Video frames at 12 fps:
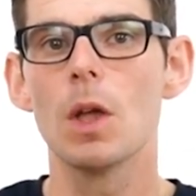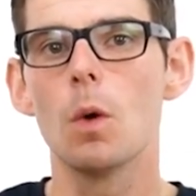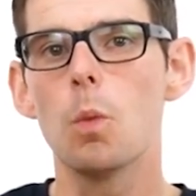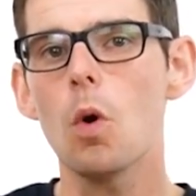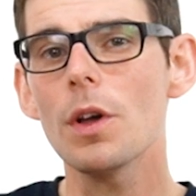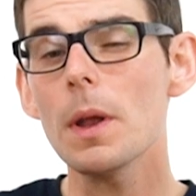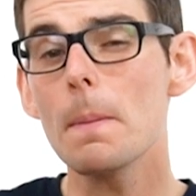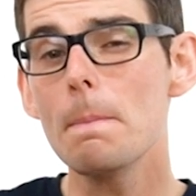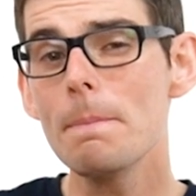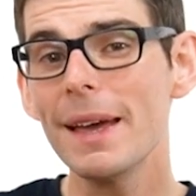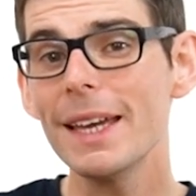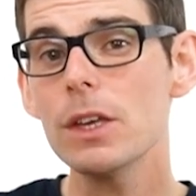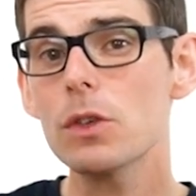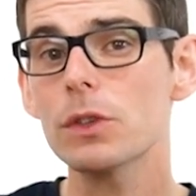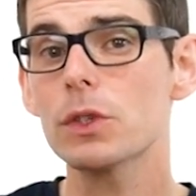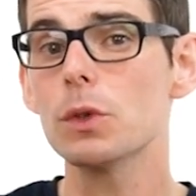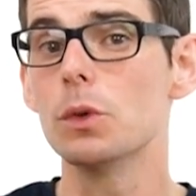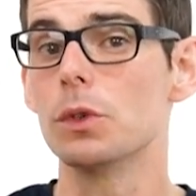One major
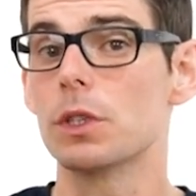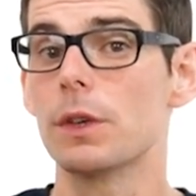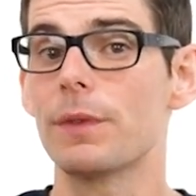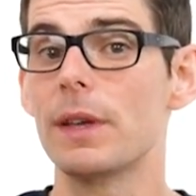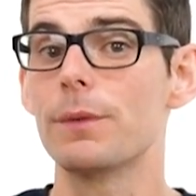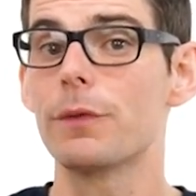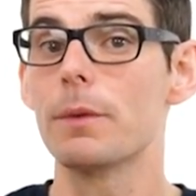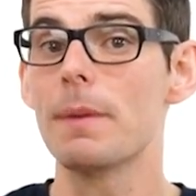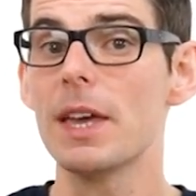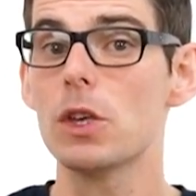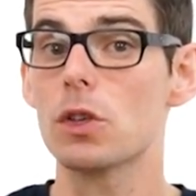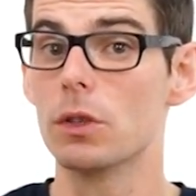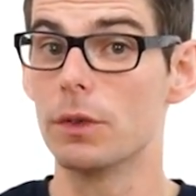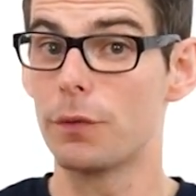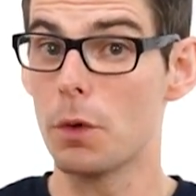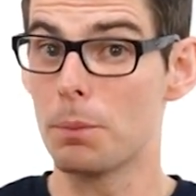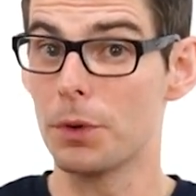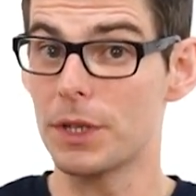source of information
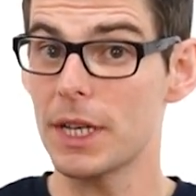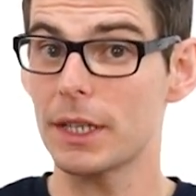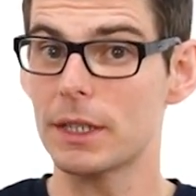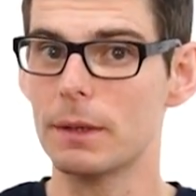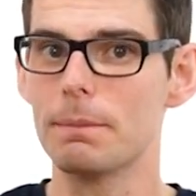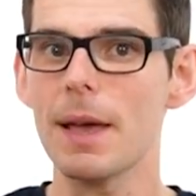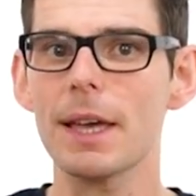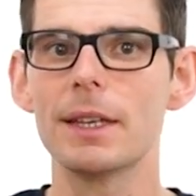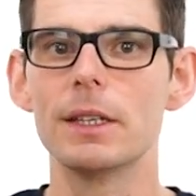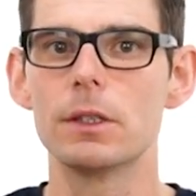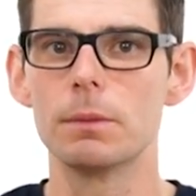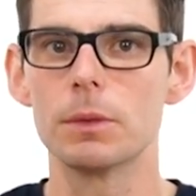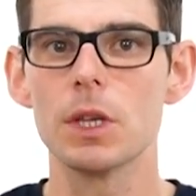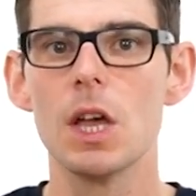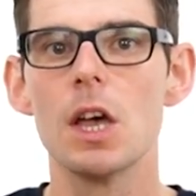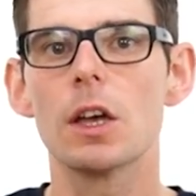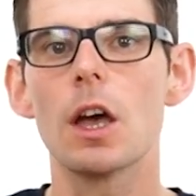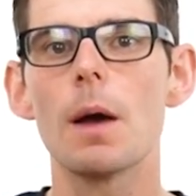for predicting mechanisms
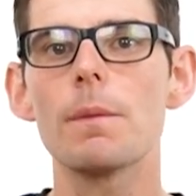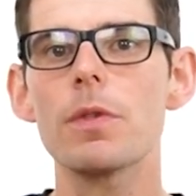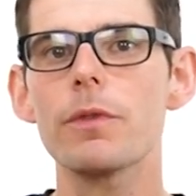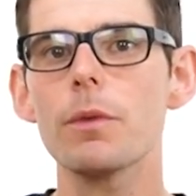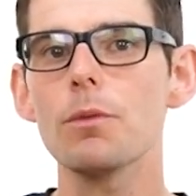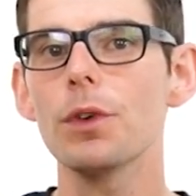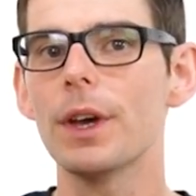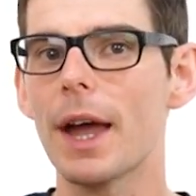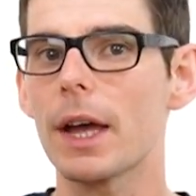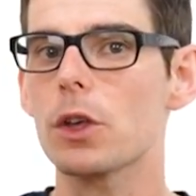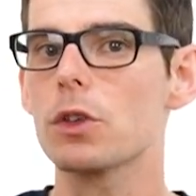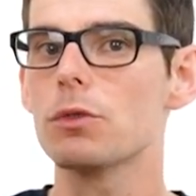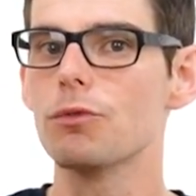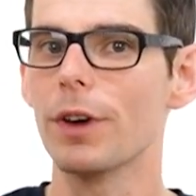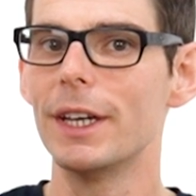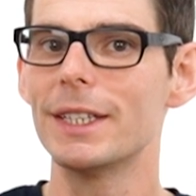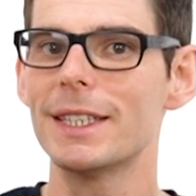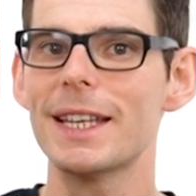comes from reaction
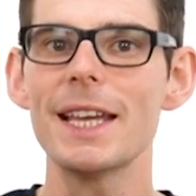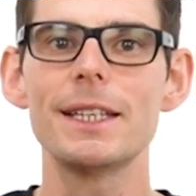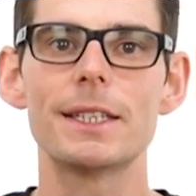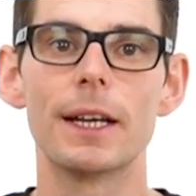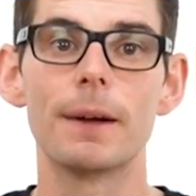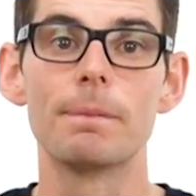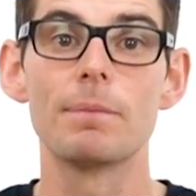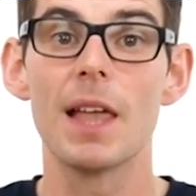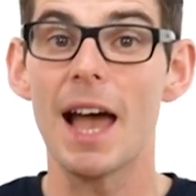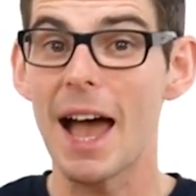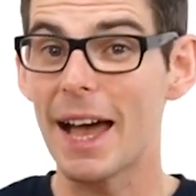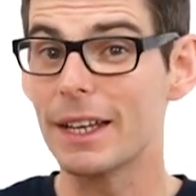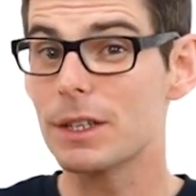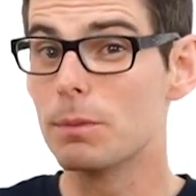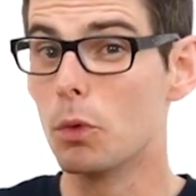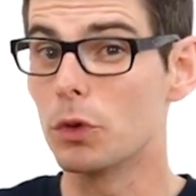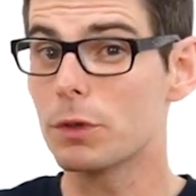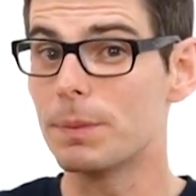rate data, and
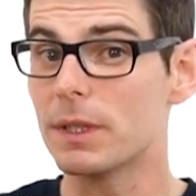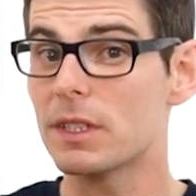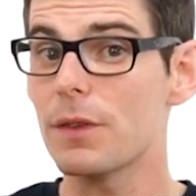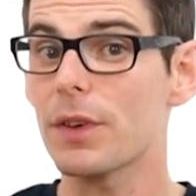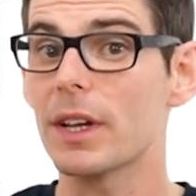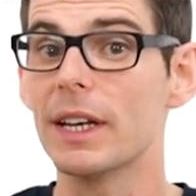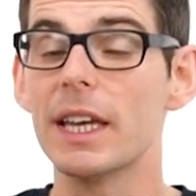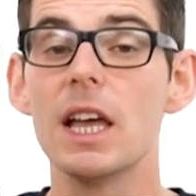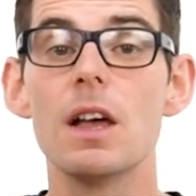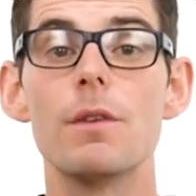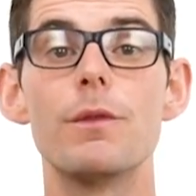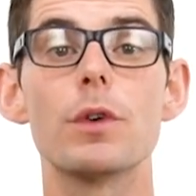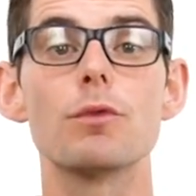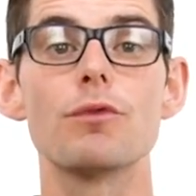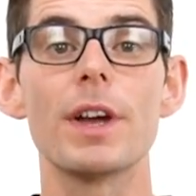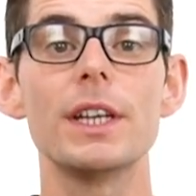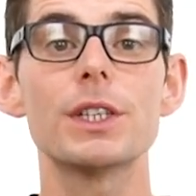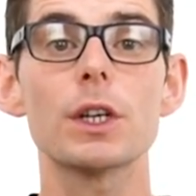more specifically, the
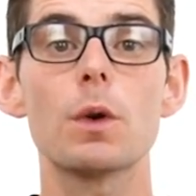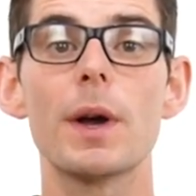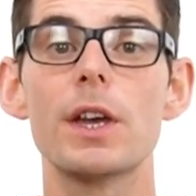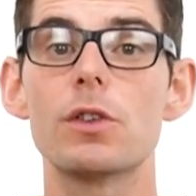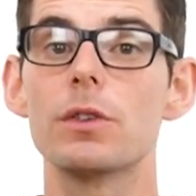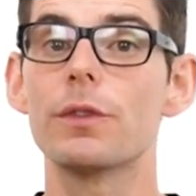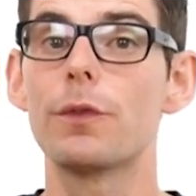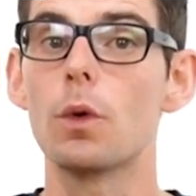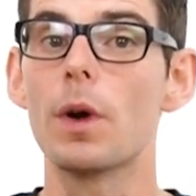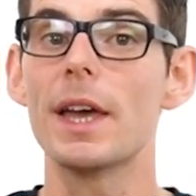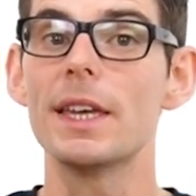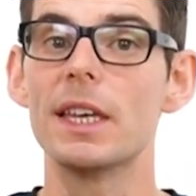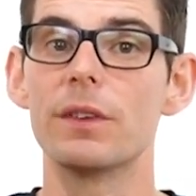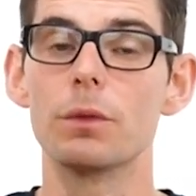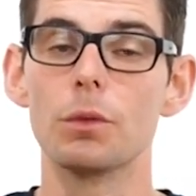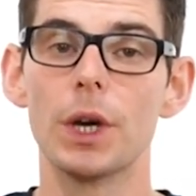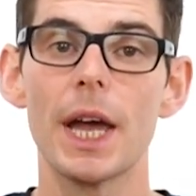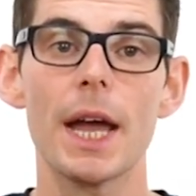rate equation for a given
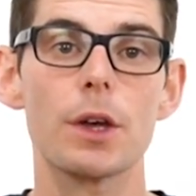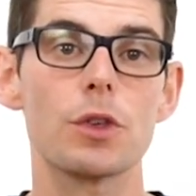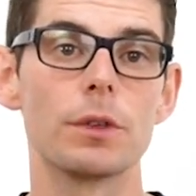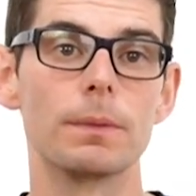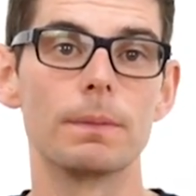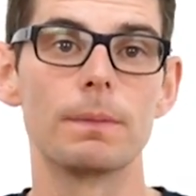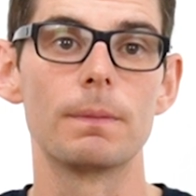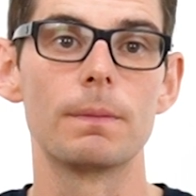reaction.